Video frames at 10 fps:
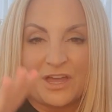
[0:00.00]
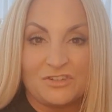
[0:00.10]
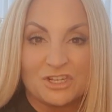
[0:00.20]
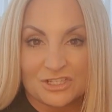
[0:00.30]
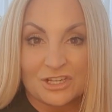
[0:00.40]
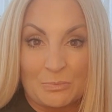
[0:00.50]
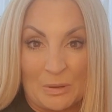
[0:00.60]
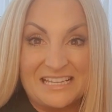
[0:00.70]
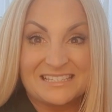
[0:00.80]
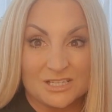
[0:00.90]
they've just done a
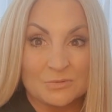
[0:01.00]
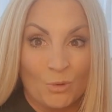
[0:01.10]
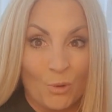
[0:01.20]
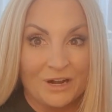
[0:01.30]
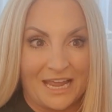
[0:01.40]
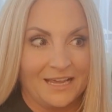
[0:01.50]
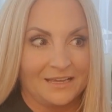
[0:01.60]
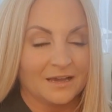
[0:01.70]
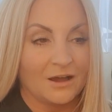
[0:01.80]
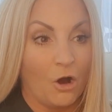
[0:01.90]
piece this
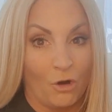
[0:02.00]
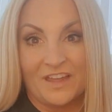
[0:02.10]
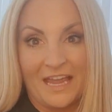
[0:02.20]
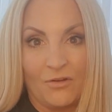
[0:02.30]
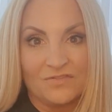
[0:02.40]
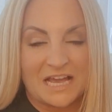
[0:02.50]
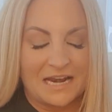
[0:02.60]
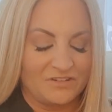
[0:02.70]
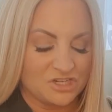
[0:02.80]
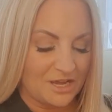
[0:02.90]
morning on it on
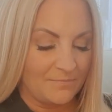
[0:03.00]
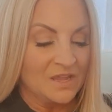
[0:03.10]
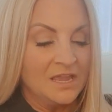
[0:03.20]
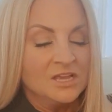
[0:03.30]
television.